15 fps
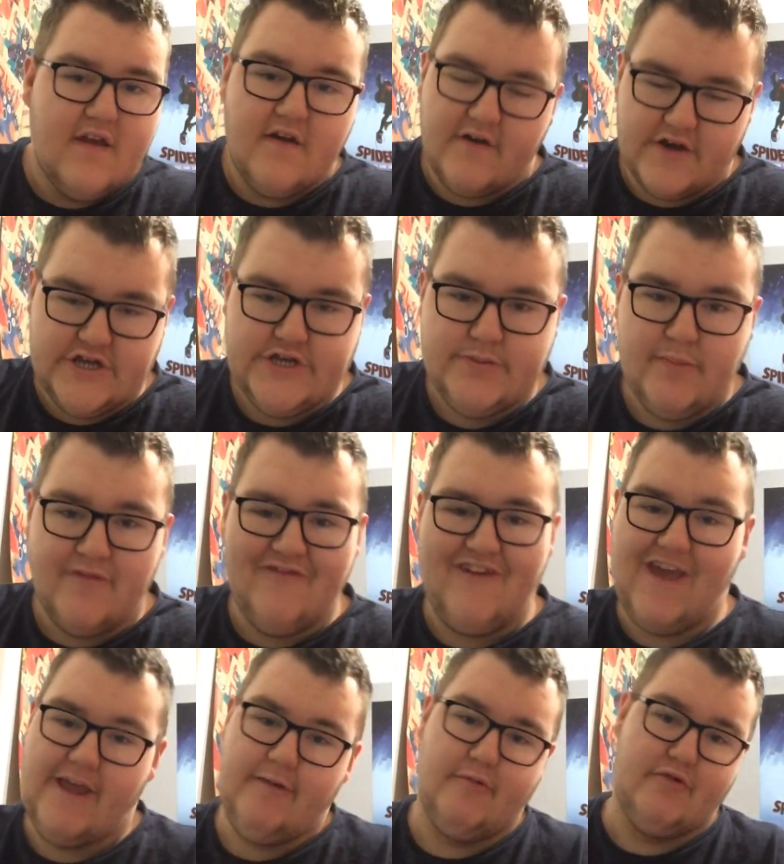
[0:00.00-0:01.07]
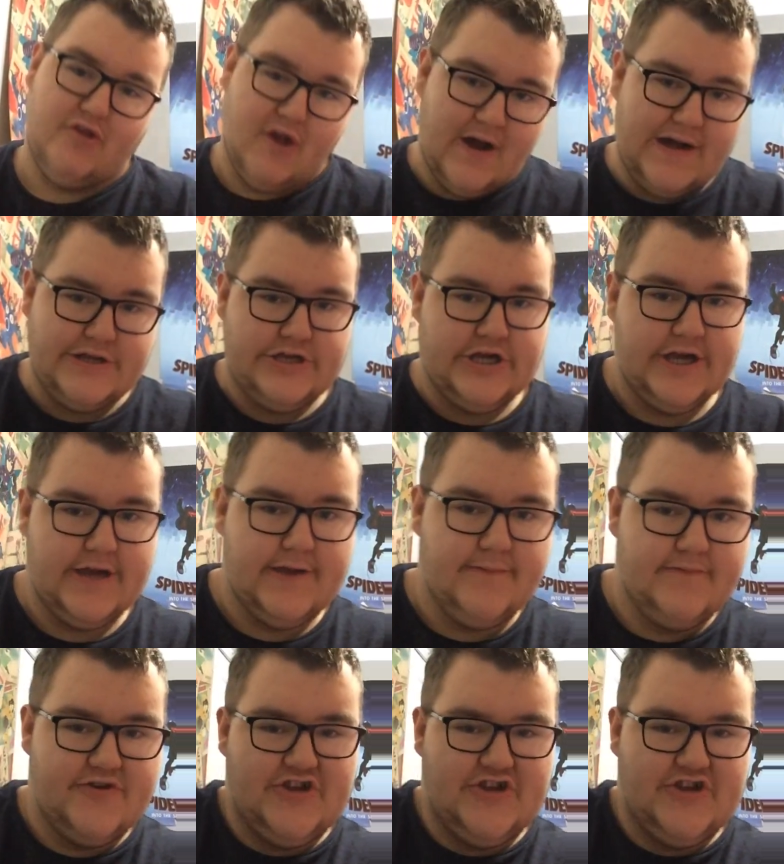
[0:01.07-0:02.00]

Like, she won't let anyone touch him.